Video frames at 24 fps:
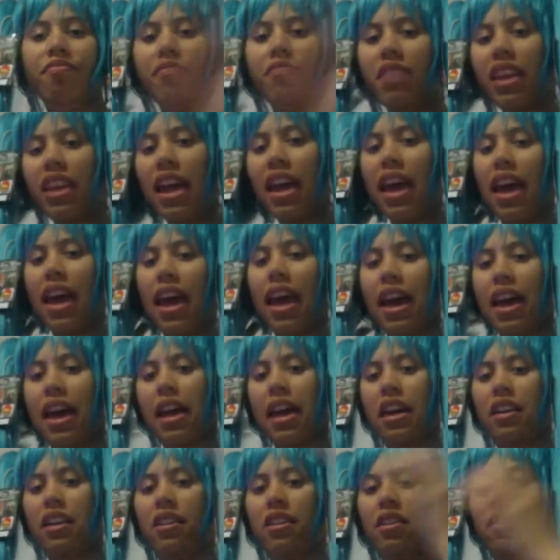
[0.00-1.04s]

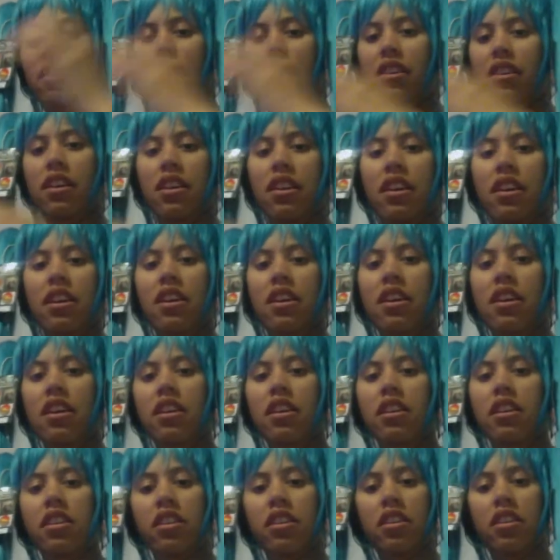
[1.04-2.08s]
had
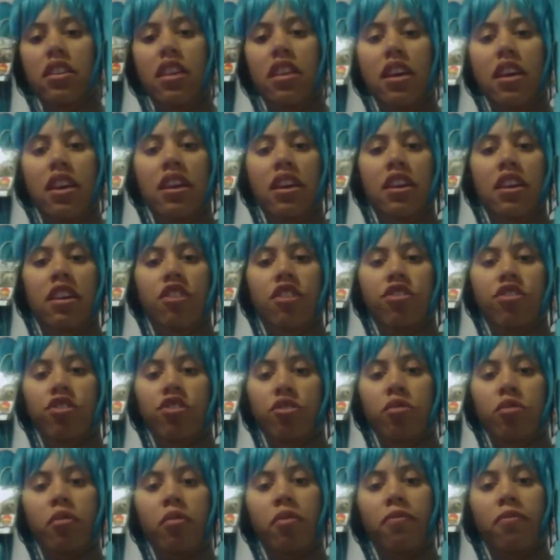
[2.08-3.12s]
an
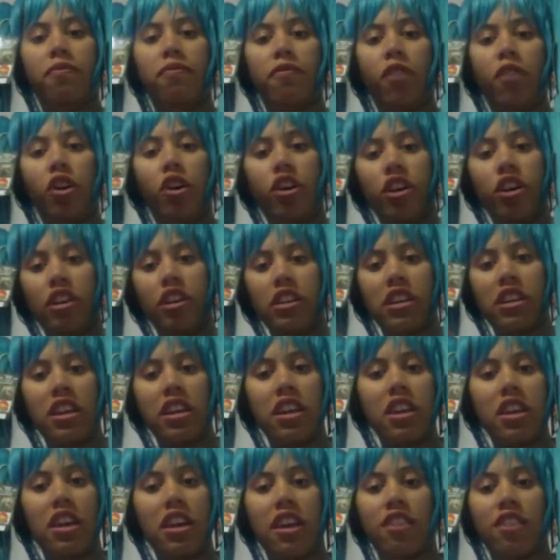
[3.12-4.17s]
issue of
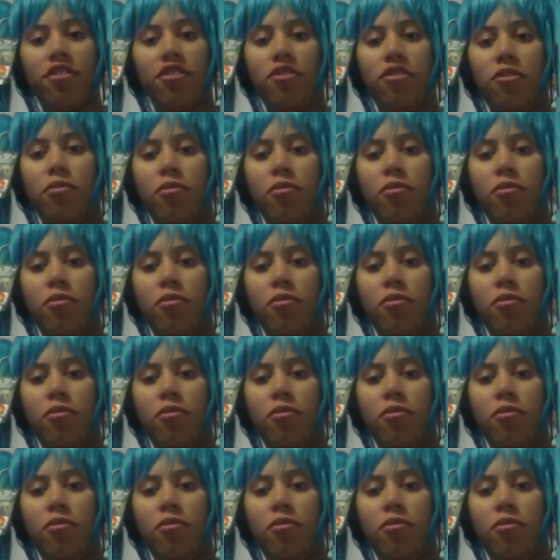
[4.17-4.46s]
hooking, as you